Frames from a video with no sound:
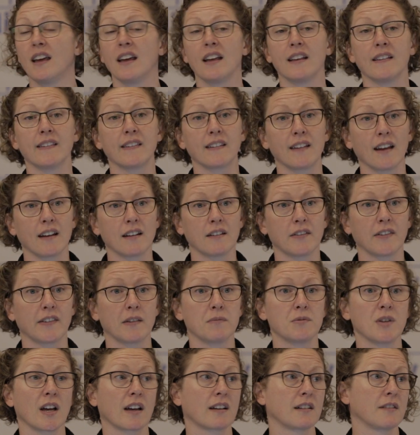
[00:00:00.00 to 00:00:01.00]
instead of
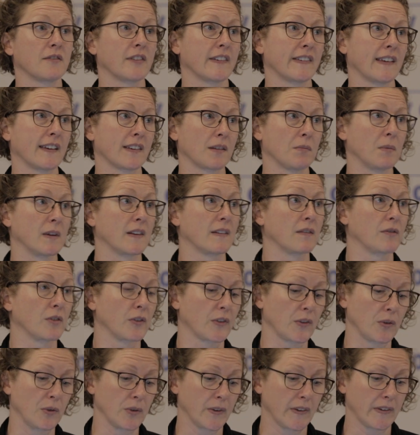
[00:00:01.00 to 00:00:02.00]
subjective assessments of
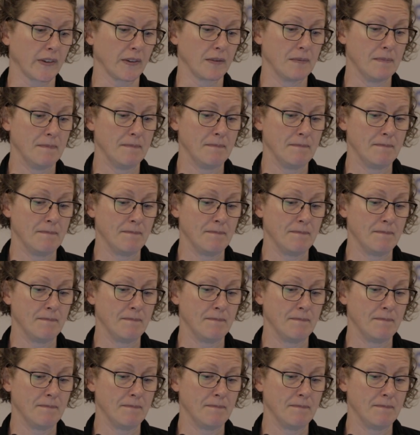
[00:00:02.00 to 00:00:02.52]
results.